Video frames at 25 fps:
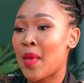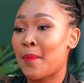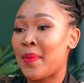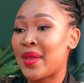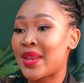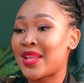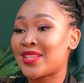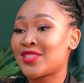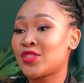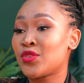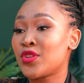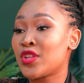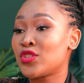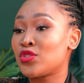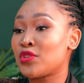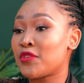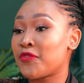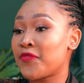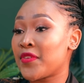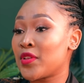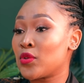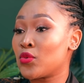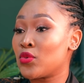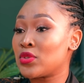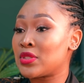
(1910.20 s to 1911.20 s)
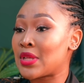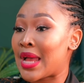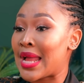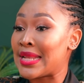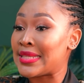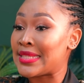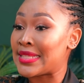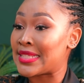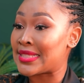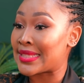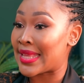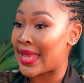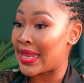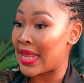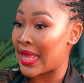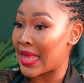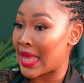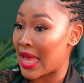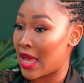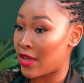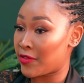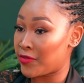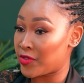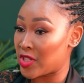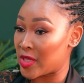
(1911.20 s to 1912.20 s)
as soon as you feel good, auntie's getting
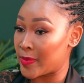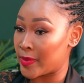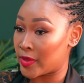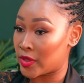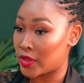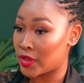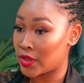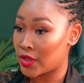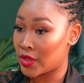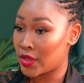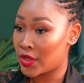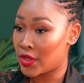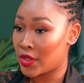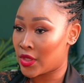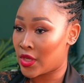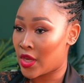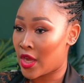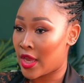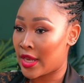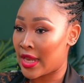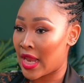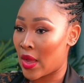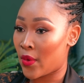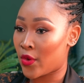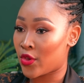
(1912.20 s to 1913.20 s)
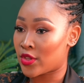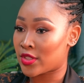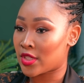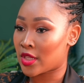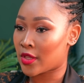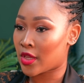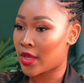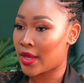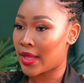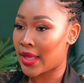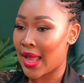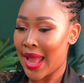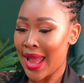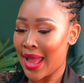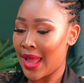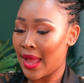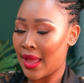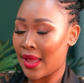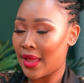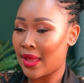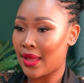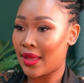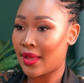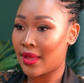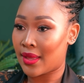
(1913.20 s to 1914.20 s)
comfortable, now you start getting, Hey,
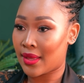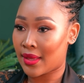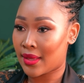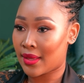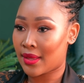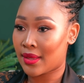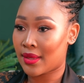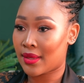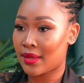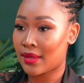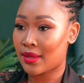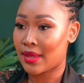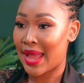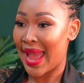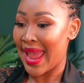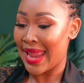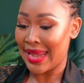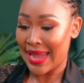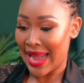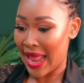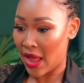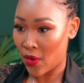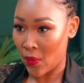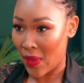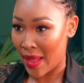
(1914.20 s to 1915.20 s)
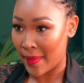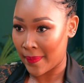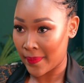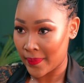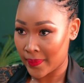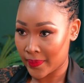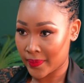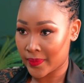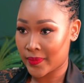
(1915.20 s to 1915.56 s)
lagwam.